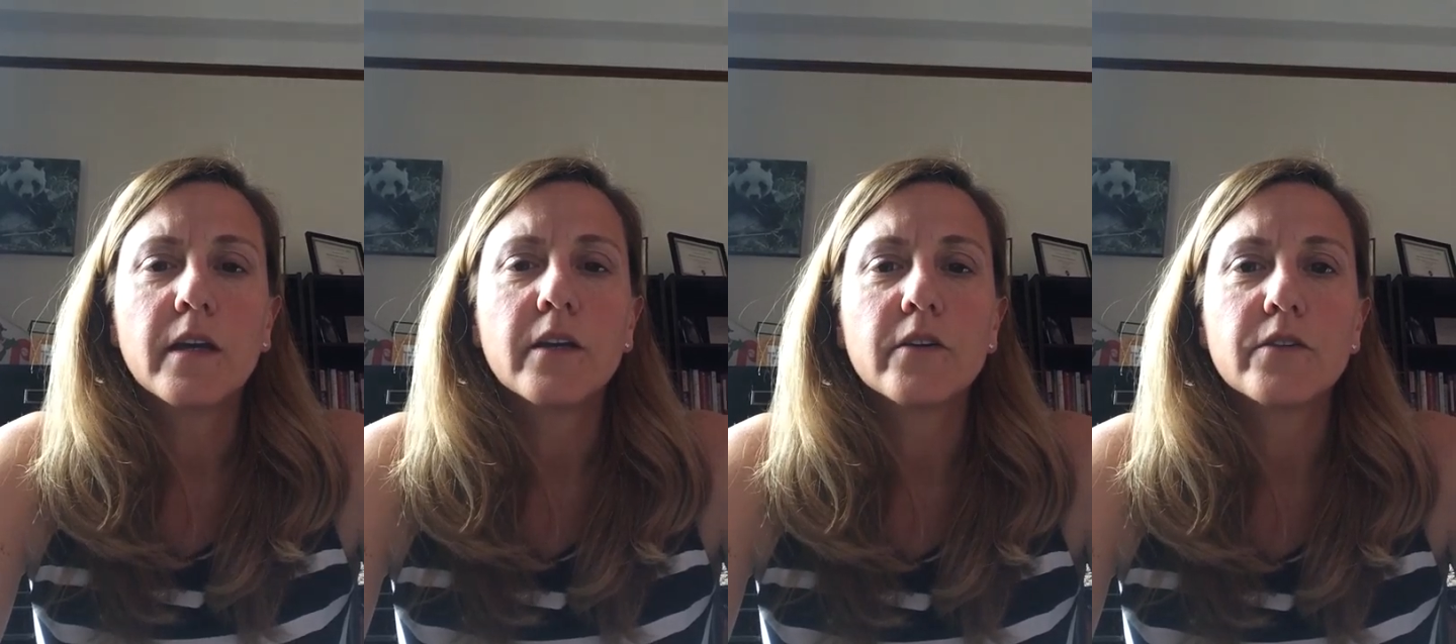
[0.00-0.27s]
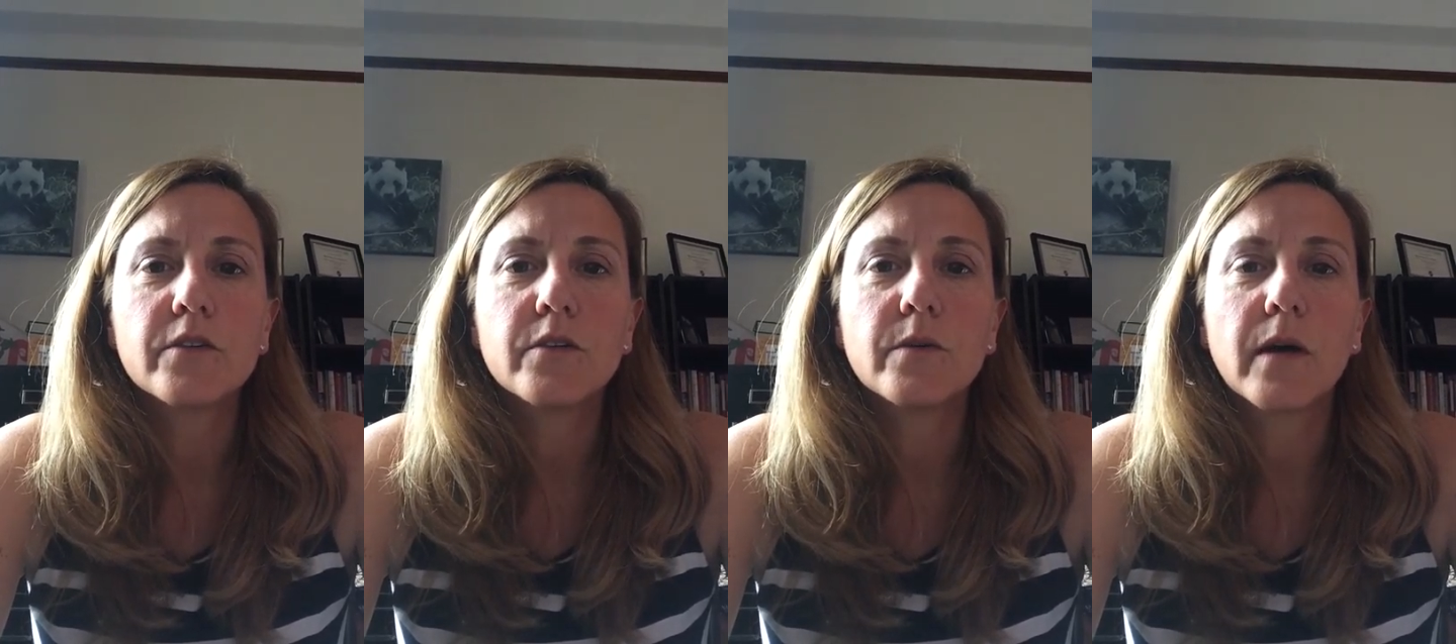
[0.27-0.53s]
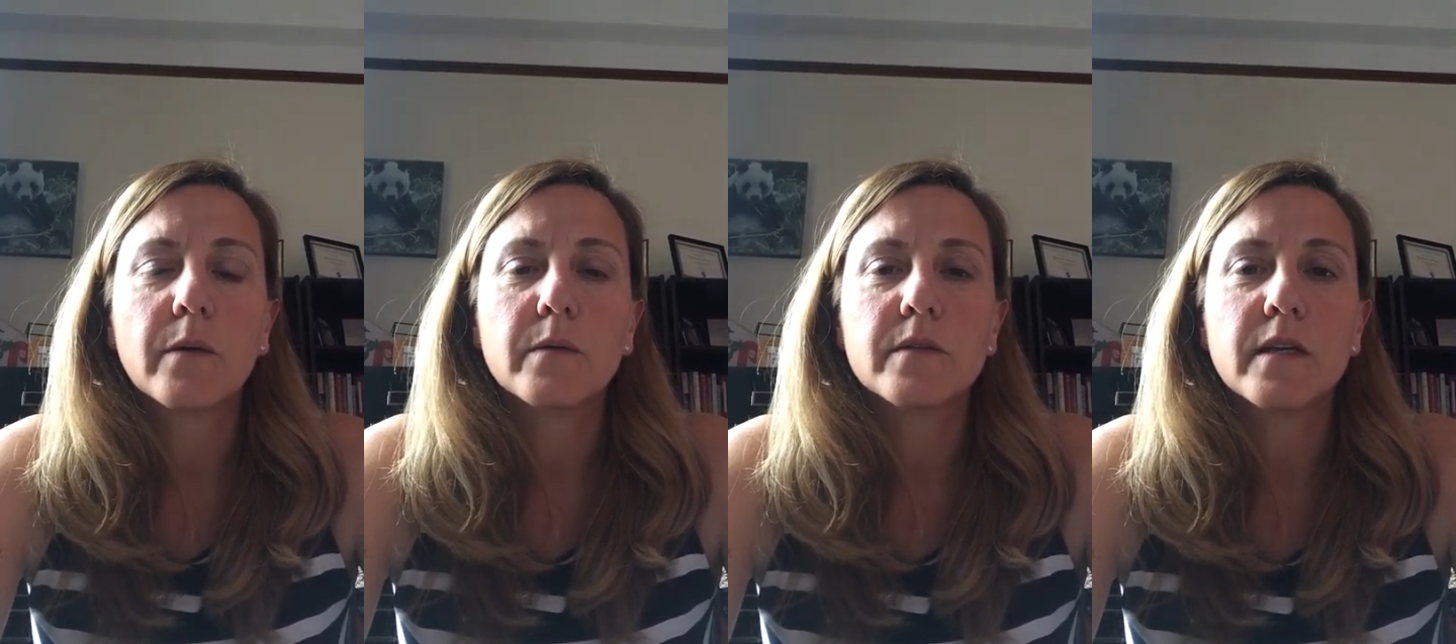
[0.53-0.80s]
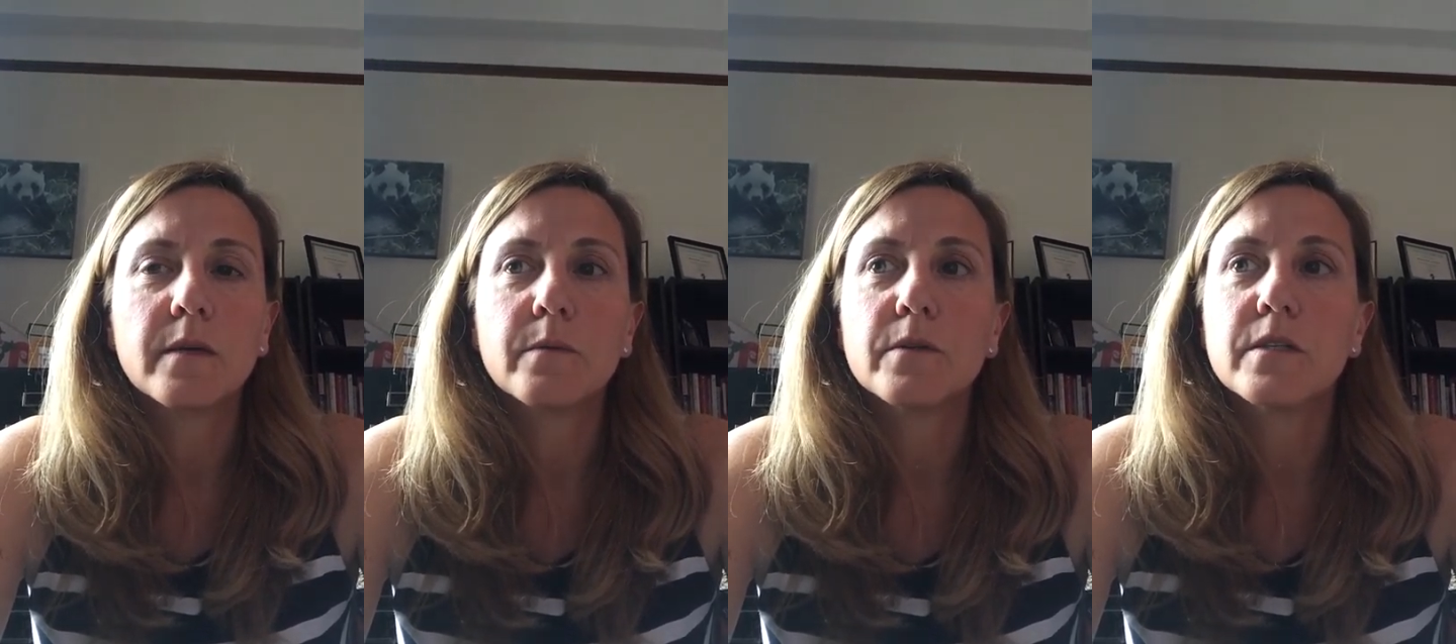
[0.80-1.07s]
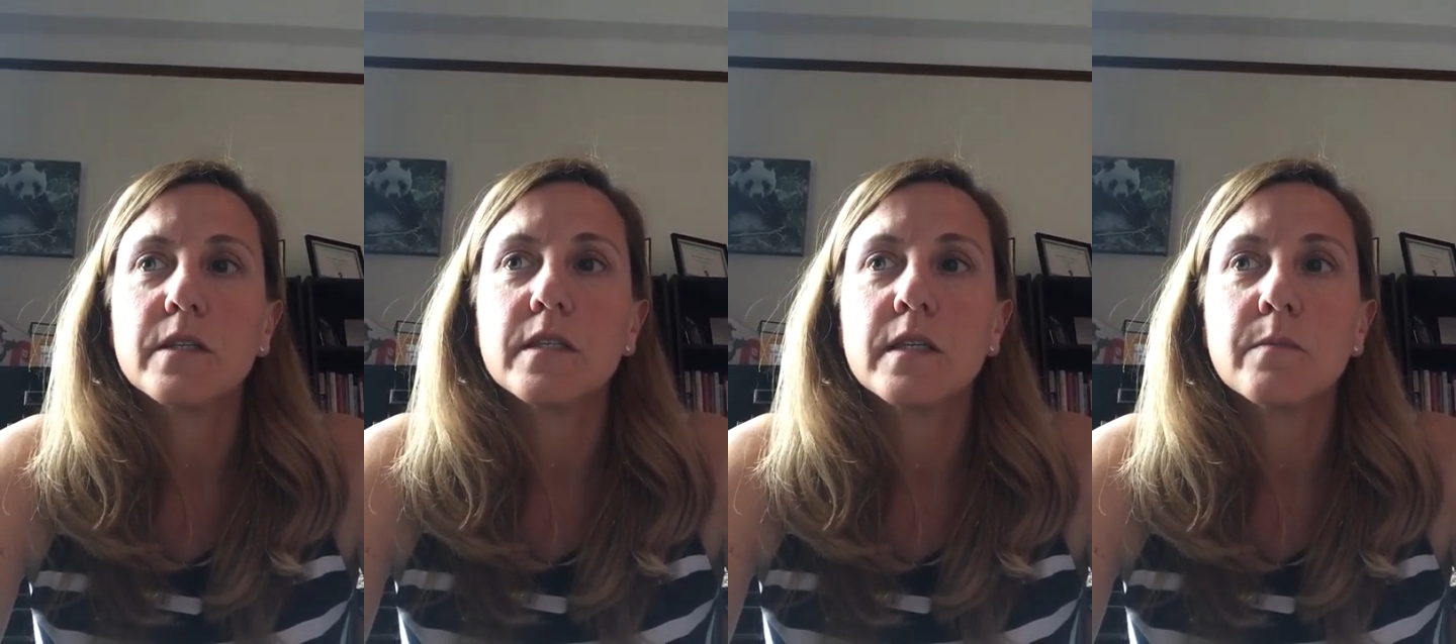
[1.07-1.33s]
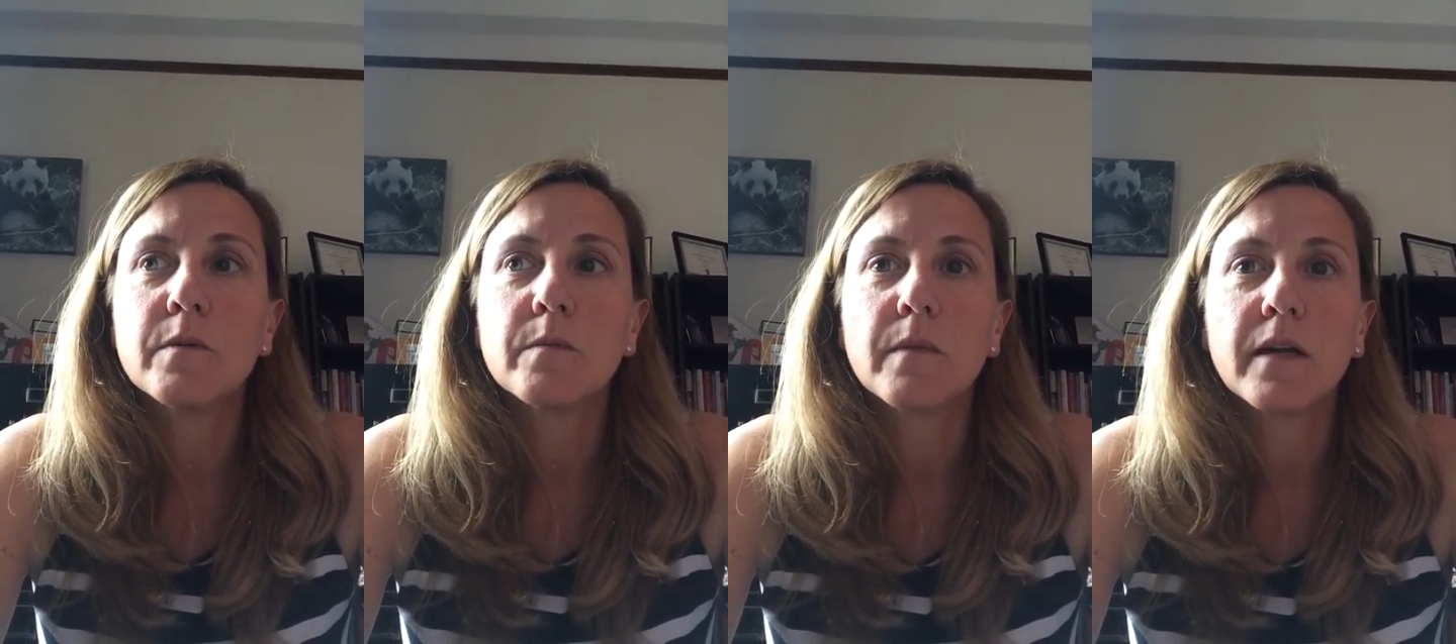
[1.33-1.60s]
Here too, I was able to
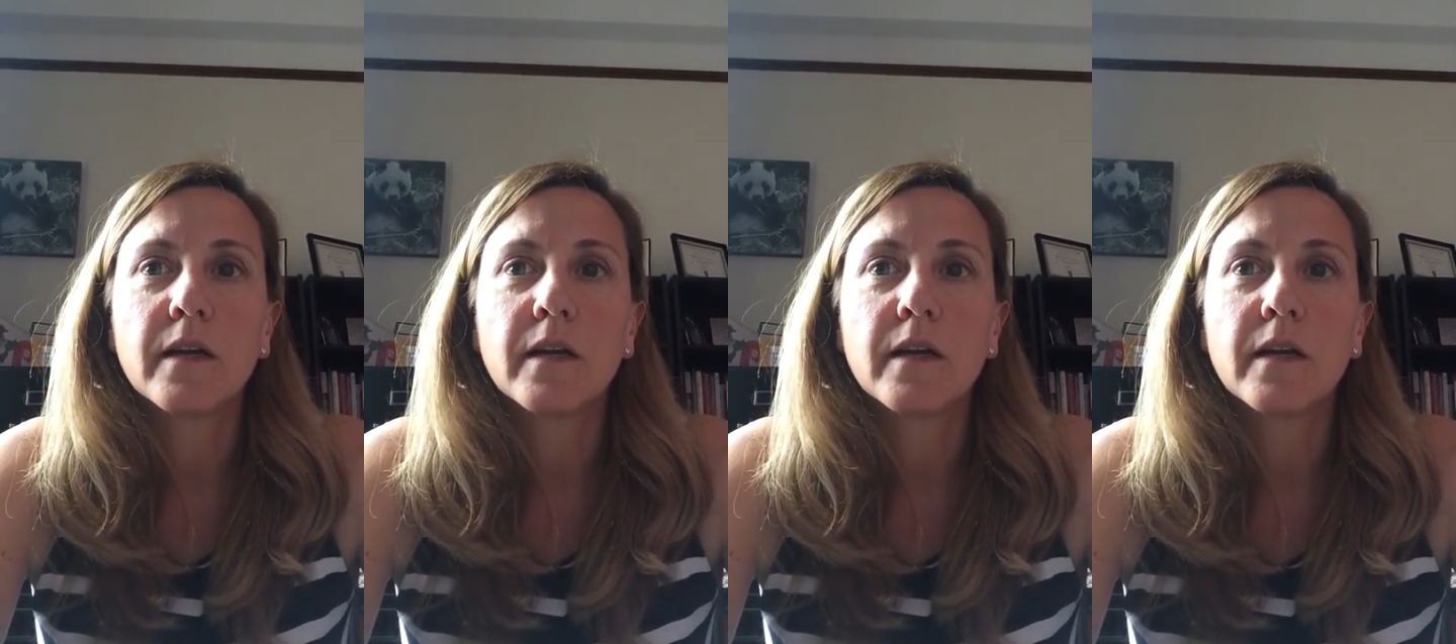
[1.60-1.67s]
deepen my